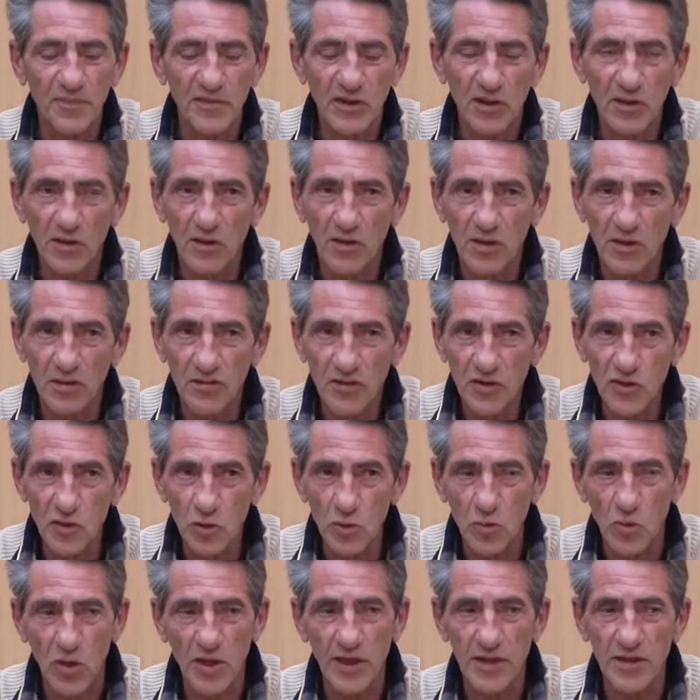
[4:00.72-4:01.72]
there are two
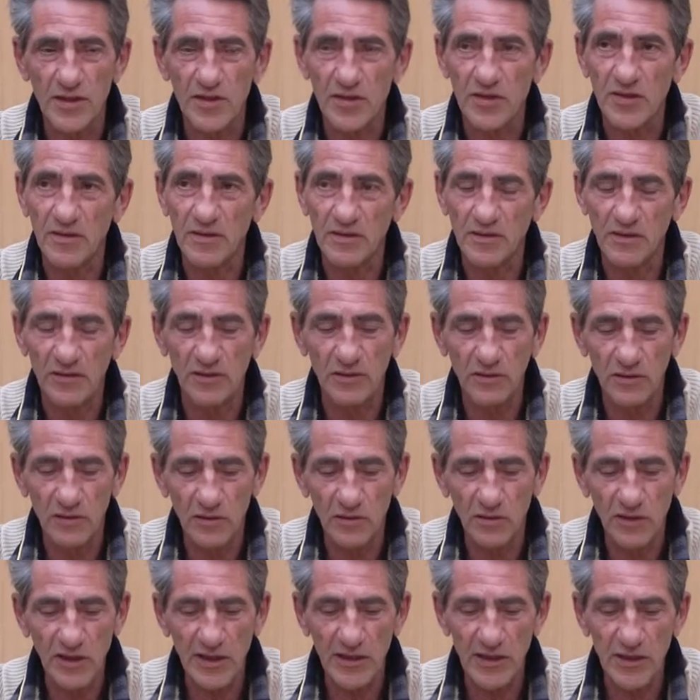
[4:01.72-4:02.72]
ways. You
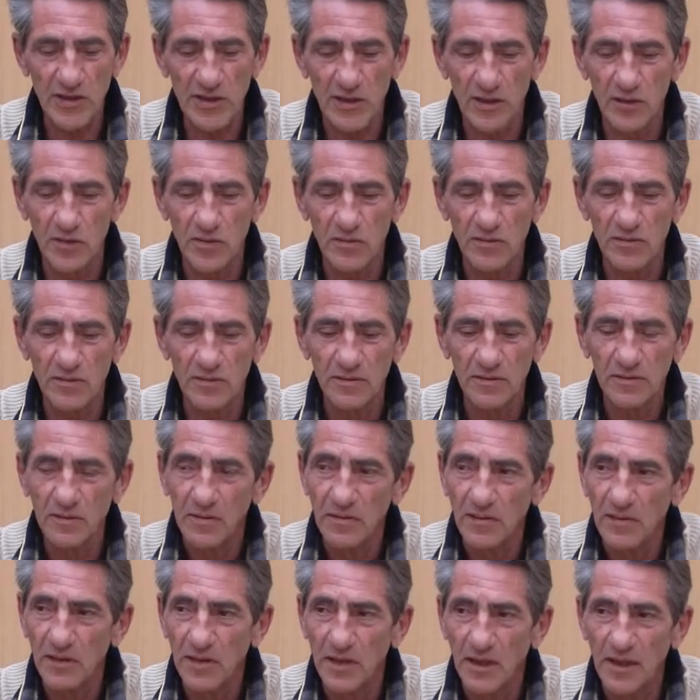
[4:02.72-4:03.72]
take a stone
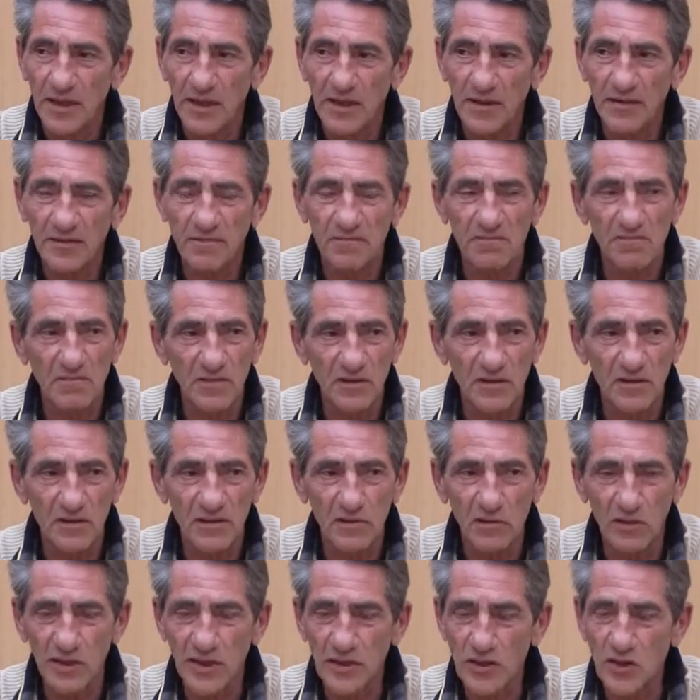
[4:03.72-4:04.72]
and
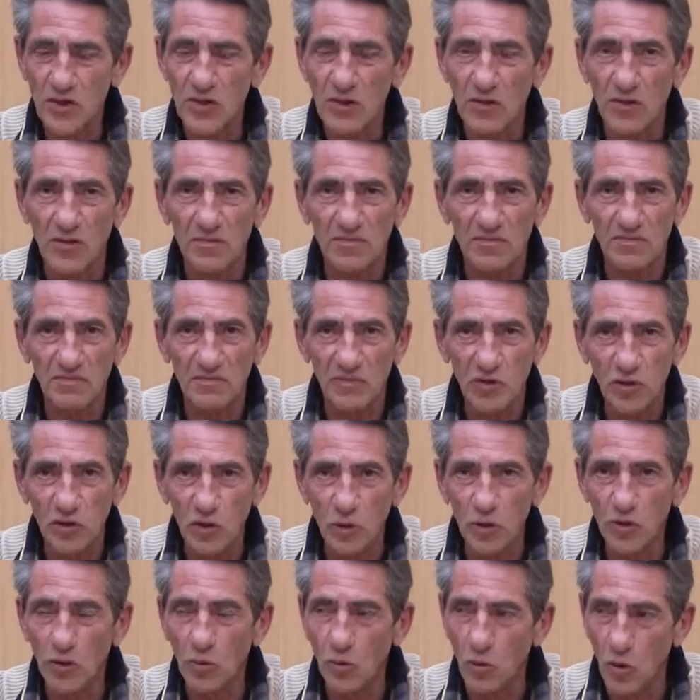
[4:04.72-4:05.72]
you let the stone
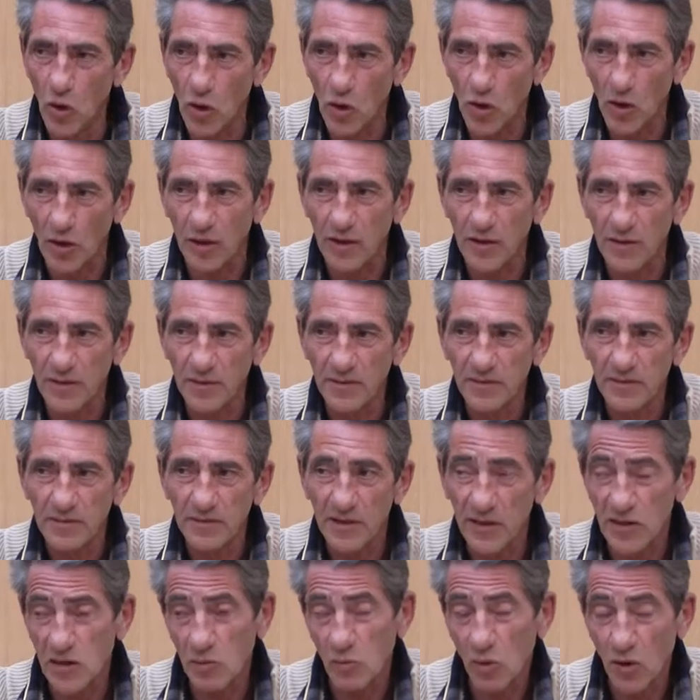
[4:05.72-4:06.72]
do the work.
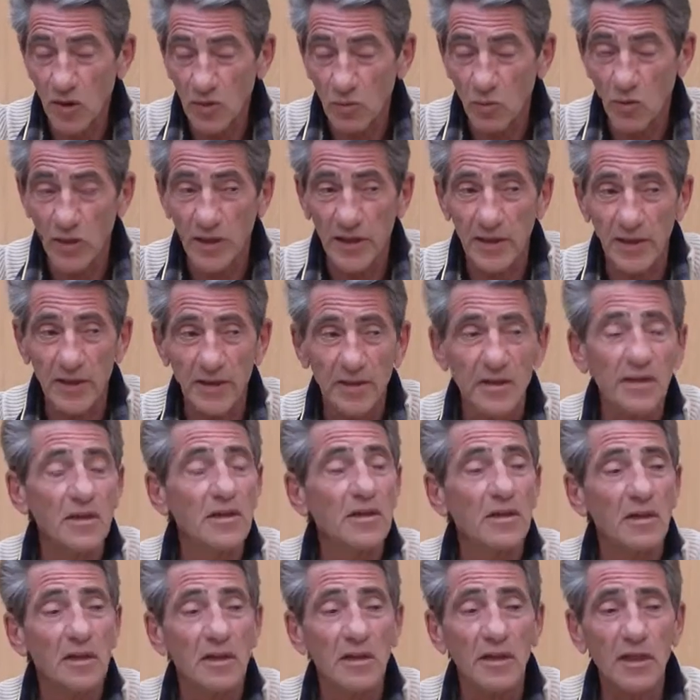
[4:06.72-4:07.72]
That's one way.
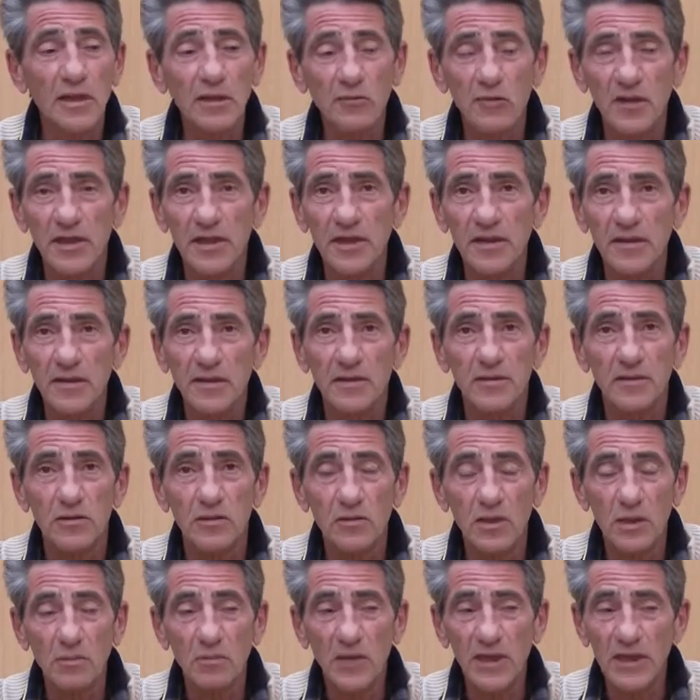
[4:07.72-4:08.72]
Another way, you
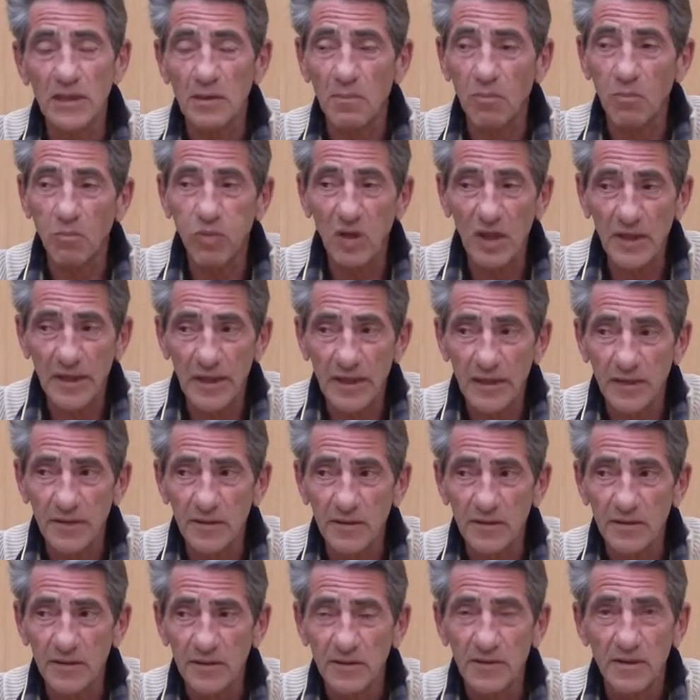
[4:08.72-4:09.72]
can make a plan,
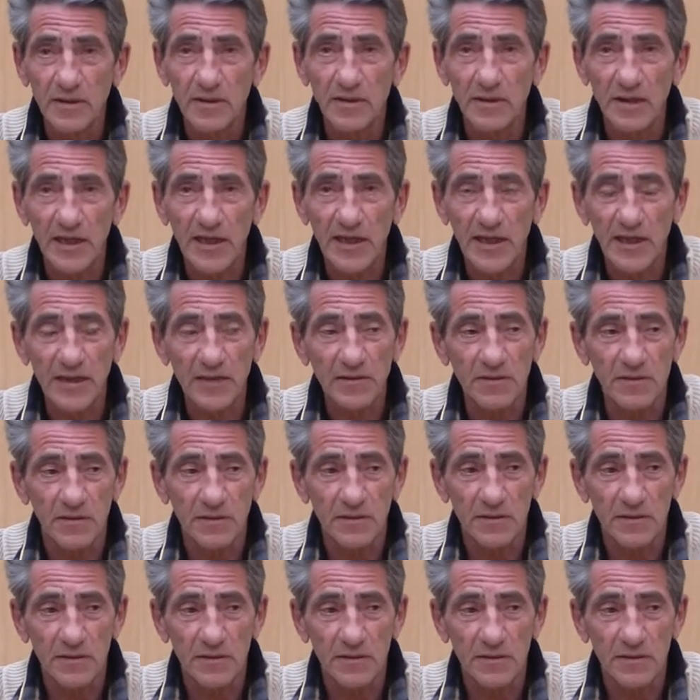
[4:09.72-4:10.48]
and